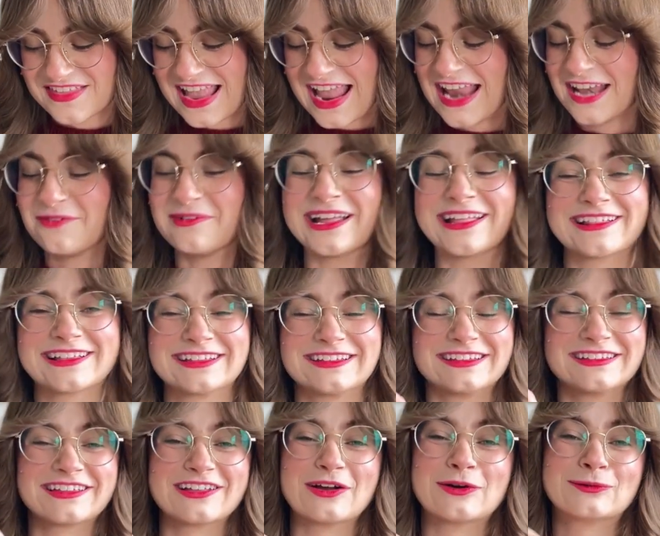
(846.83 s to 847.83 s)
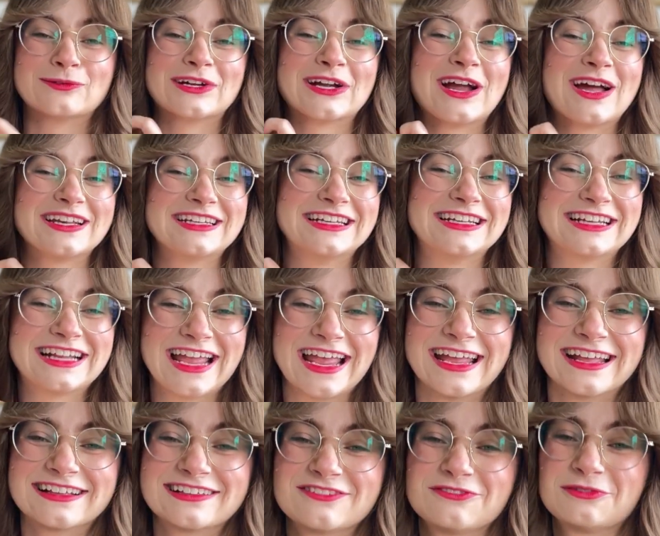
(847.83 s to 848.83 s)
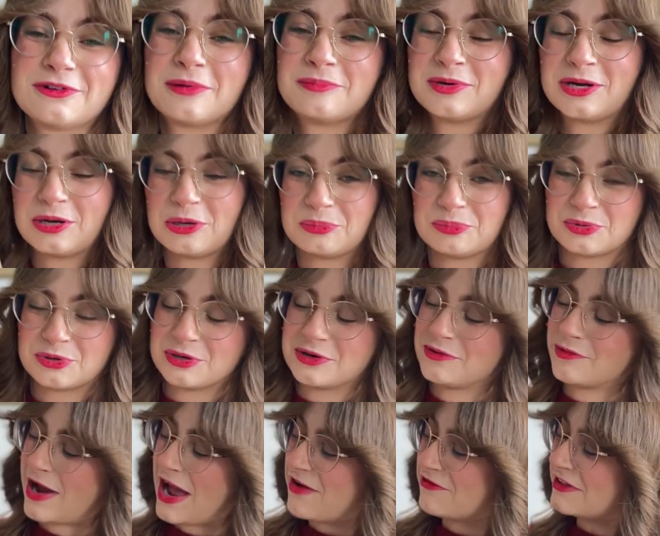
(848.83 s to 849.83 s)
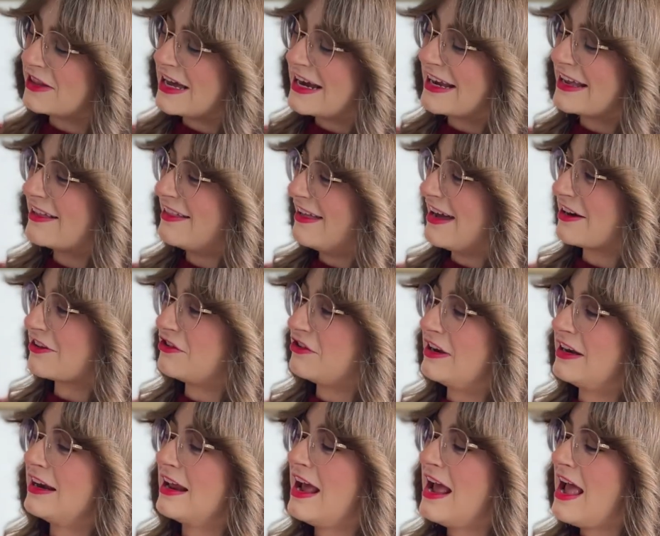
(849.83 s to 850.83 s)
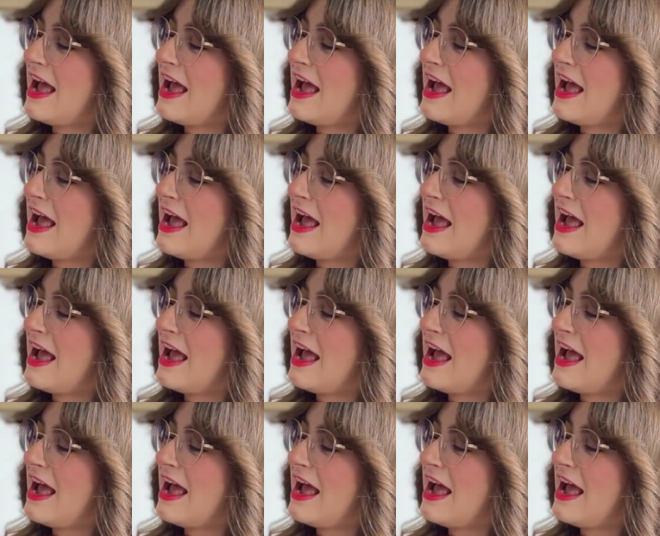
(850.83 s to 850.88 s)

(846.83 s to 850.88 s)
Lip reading: Anyway, this is Over Honeyed Cakes from her Pre-Raphaelite collection.